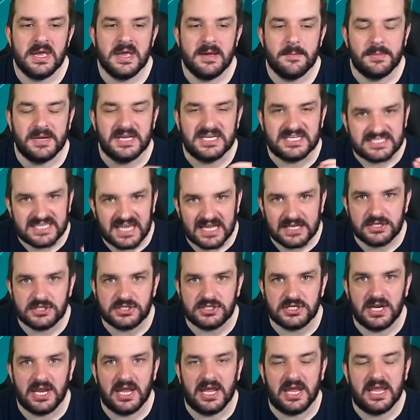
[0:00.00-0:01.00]
But
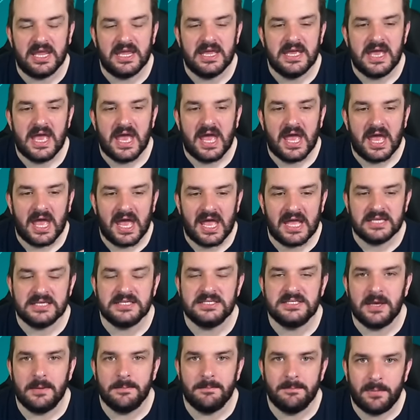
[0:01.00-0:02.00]
essentially, at
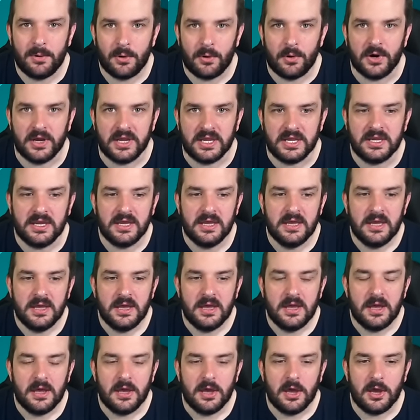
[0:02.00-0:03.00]
some point,
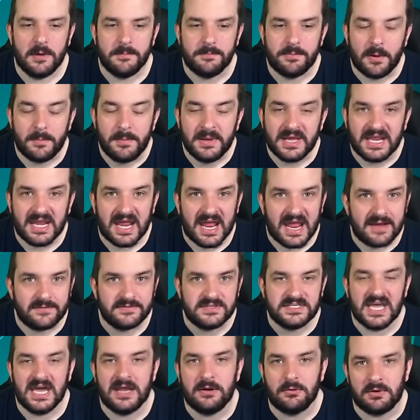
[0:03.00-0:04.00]
I'm probably going to have
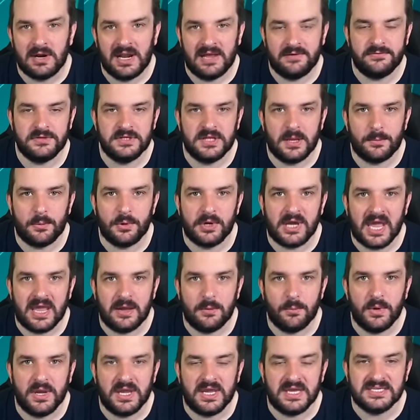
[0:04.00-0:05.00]
ten or eleven double
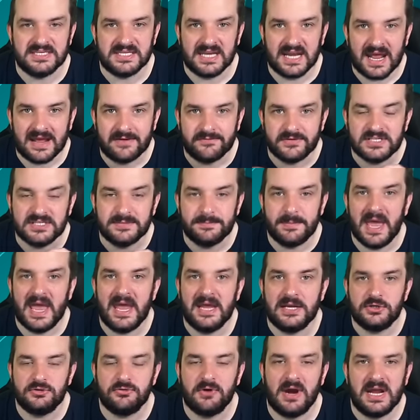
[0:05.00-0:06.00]
game weekers and have a spare
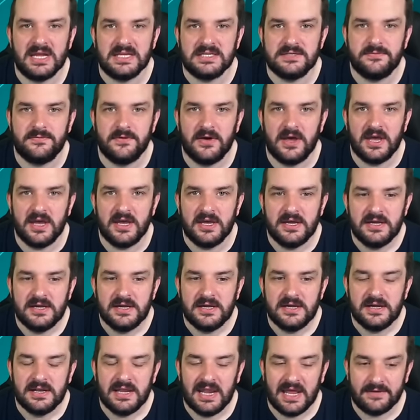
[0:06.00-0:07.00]
transfer
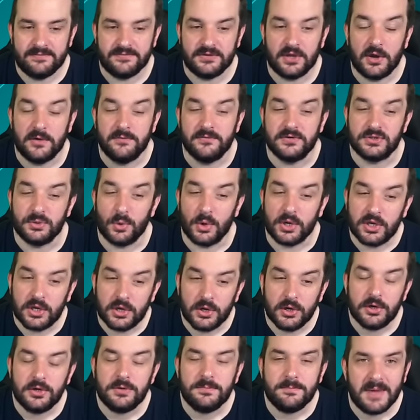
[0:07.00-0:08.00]
left over. So I
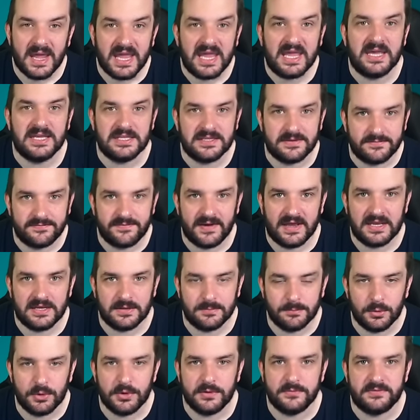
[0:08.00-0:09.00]
could make a defender
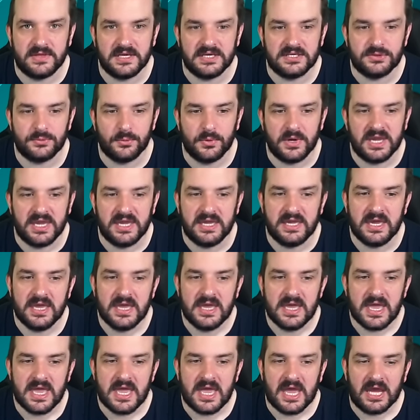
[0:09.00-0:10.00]
move this week
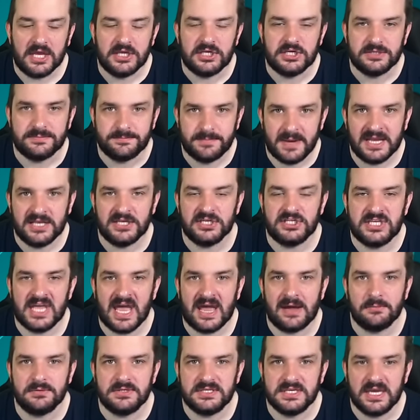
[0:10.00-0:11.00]
and just bench
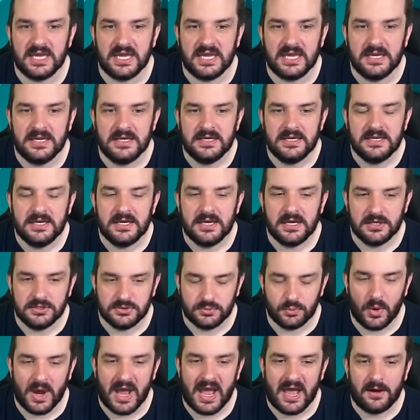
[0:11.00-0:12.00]
Doughty as
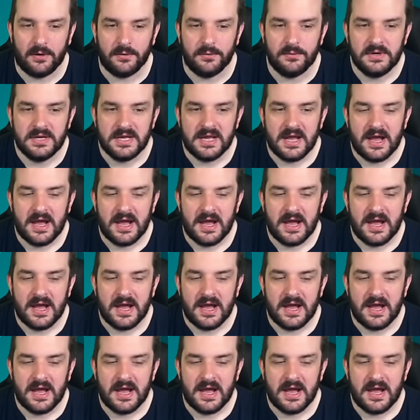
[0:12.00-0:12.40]
well.